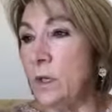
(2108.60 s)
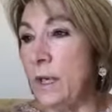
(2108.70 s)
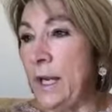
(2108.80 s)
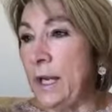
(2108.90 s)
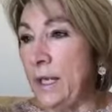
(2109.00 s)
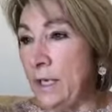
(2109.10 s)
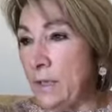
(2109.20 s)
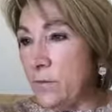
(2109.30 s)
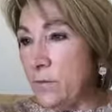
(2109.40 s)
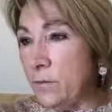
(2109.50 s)

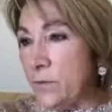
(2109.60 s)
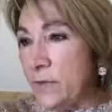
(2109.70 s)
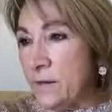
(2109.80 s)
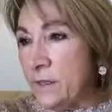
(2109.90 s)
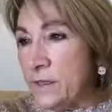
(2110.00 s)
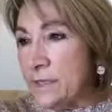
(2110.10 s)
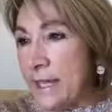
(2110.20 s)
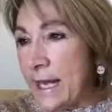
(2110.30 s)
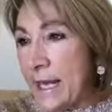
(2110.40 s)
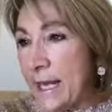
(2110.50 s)
a thing that
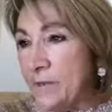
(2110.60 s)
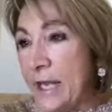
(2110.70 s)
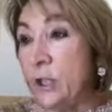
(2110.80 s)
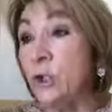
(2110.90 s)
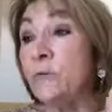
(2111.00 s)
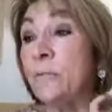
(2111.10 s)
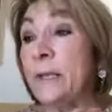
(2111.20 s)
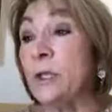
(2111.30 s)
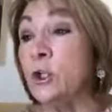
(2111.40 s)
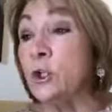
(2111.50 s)
said, "Thank you for
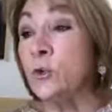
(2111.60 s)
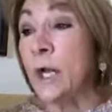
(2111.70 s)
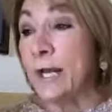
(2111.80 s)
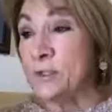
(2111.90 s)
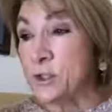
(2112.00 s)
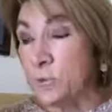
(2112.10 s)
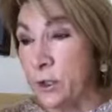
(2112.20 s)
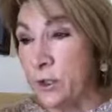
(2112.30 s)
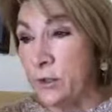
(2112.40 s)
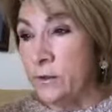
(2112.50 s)
being a new
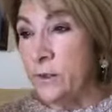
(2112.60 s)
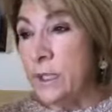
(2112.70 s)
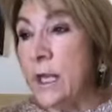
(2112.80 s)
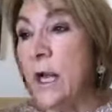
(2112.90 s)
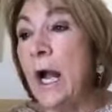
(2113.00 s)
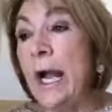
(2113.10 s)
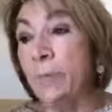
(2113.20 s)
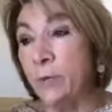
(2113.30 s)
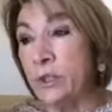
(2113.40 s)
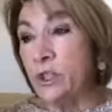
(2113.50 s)
customer. I
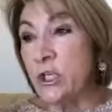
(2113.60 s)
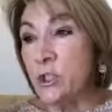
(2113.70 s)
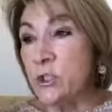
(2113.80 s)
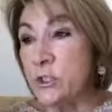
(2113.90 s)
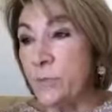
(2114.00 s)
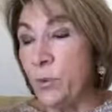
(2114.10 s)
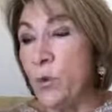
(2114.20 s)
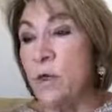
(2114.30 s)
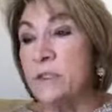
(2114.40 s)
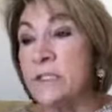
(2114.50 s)
appreciate your
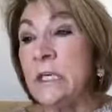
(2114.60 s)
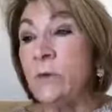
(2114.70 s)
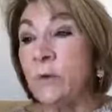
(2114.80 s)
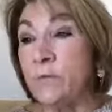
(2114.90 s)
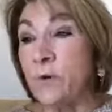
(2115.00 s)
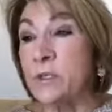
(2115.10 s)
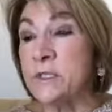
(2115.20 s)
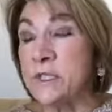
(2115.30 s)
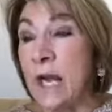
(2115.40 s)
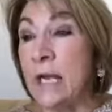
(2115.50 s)
support. See reverse
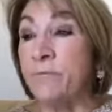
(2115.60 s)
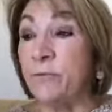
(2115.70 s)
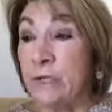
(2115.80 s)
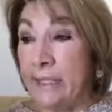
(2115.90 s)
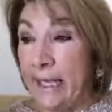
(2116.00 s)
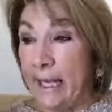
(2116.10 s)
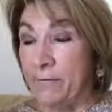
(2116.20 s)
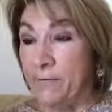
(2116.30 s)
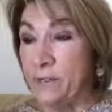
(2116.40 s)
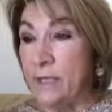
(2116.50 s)
side for a
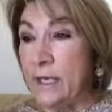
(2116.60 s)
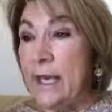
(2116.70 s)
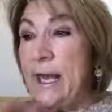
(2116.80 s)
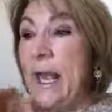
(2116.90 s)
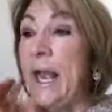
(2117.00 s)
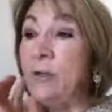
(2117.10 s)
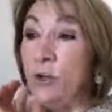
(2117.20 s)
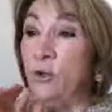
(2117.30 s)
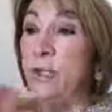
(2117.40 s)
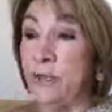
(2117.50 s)
gift." And
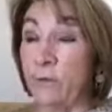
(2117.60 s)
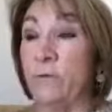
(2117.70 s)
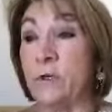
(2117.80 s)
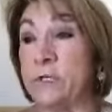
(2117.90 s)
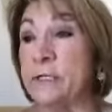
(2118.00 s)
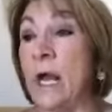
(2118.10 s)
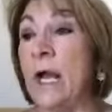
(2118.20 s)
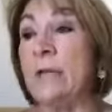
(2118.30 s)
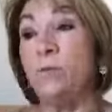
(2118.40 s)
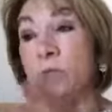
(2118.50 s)
on then the reverse side was